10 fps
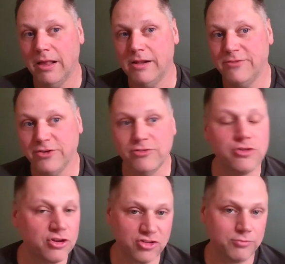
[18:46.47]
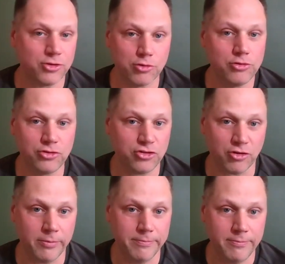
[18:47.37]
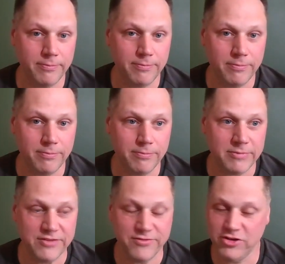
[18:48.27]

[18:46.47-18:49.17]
if you took some truth serum, even